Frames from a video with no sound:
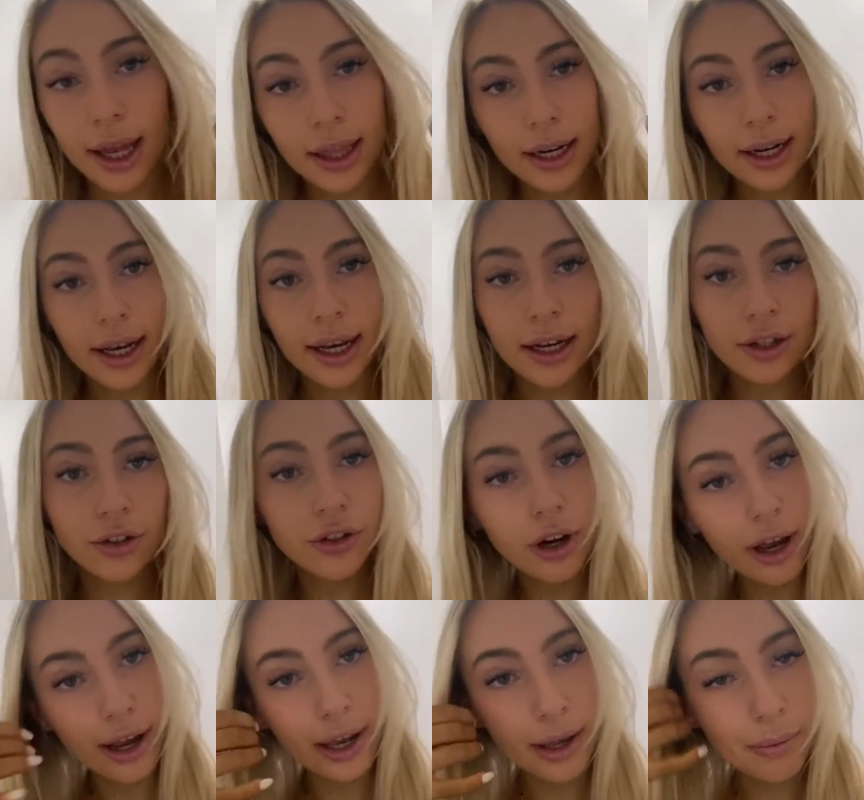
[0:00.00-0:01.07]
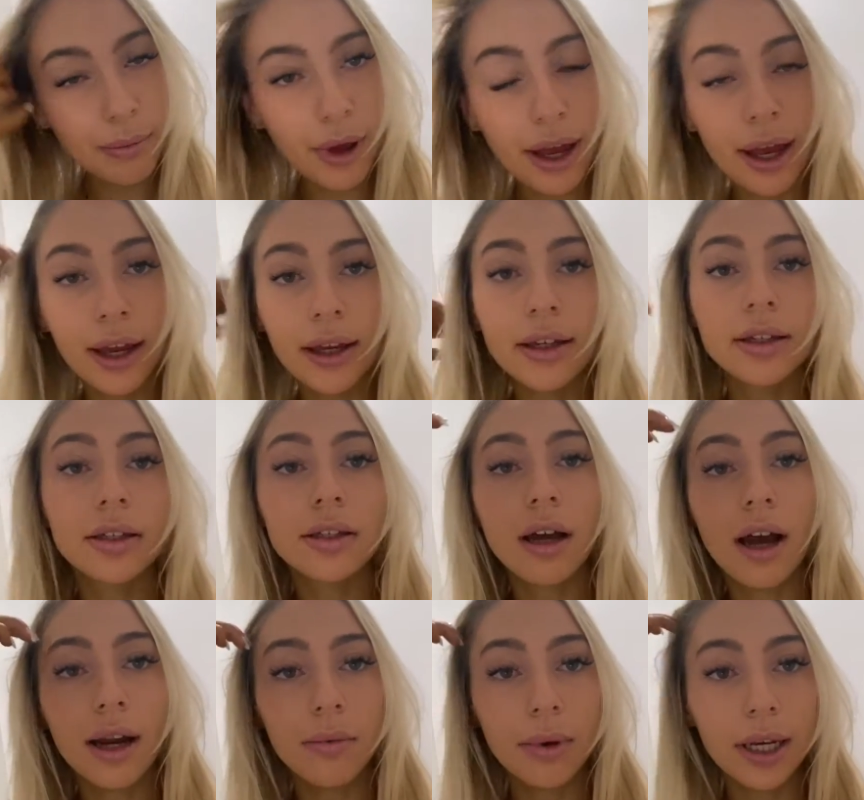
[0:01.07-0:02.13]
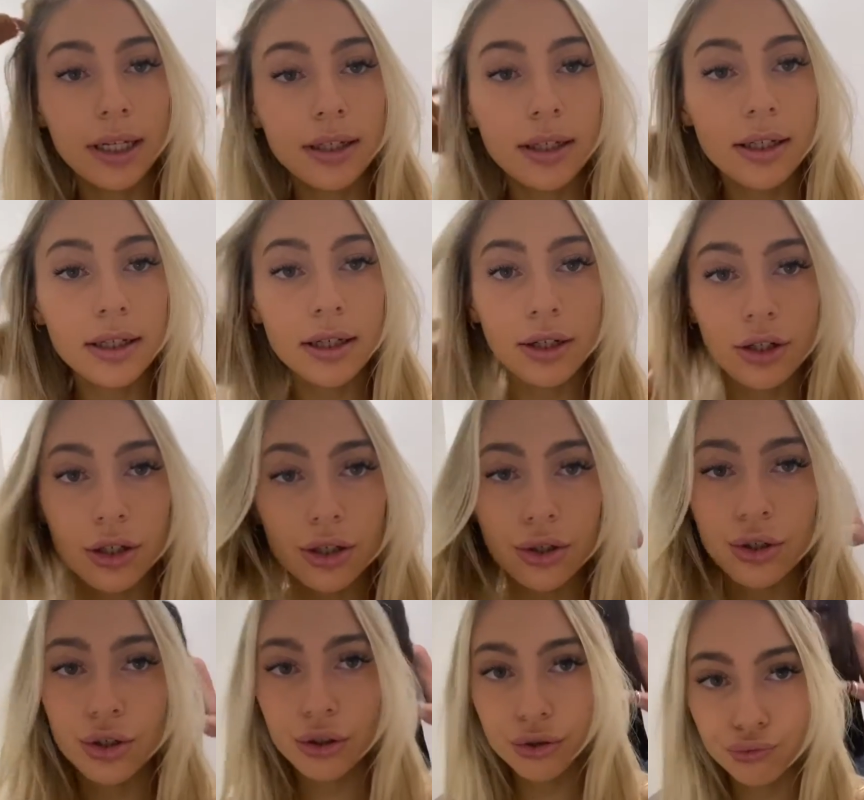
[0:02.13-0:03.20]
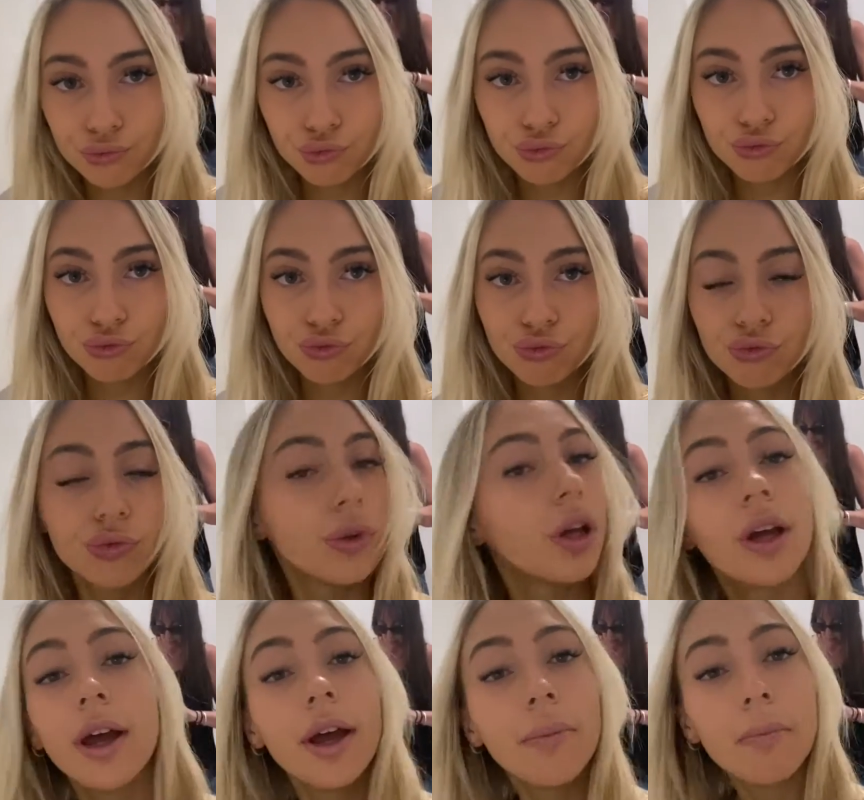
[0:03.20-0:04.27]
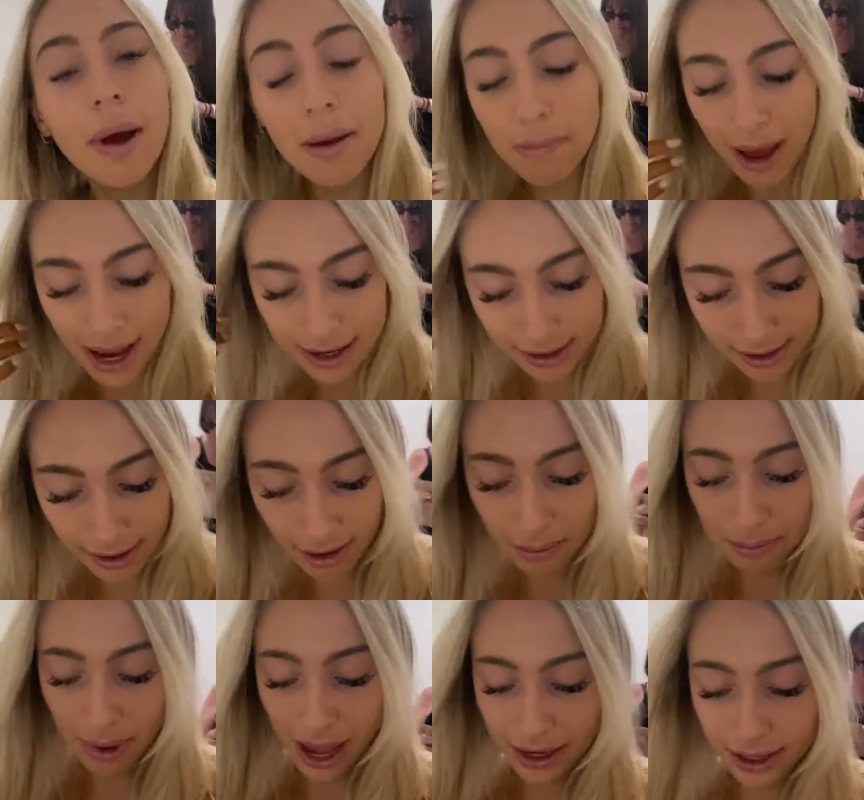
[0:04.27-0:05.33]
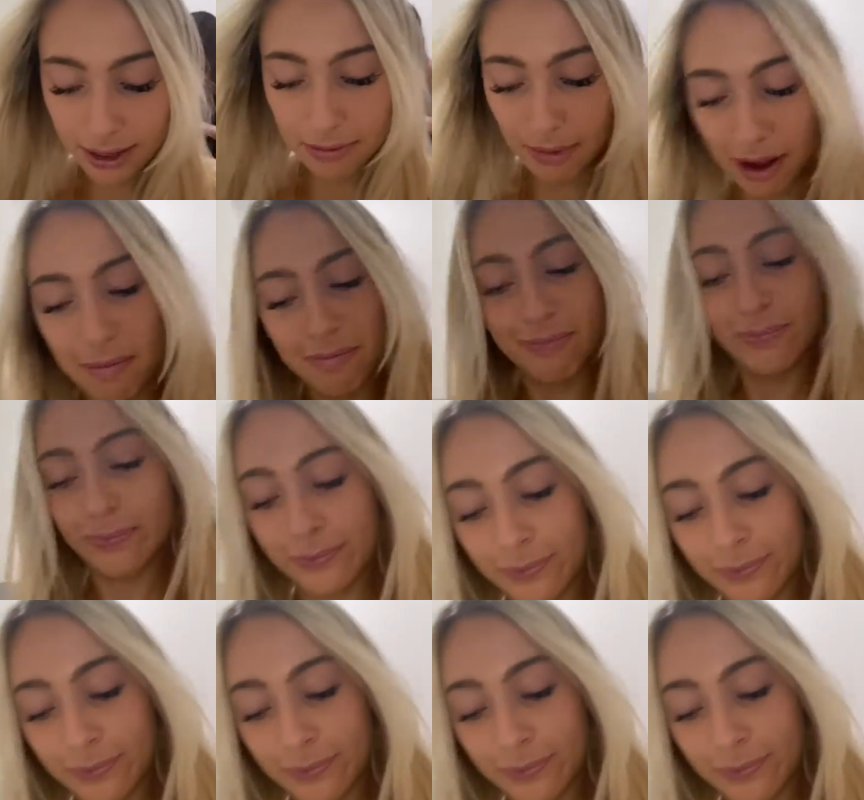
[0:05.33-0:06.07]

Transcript: I let it air dry and my side pieces are just, my bangs aren't banging, mum.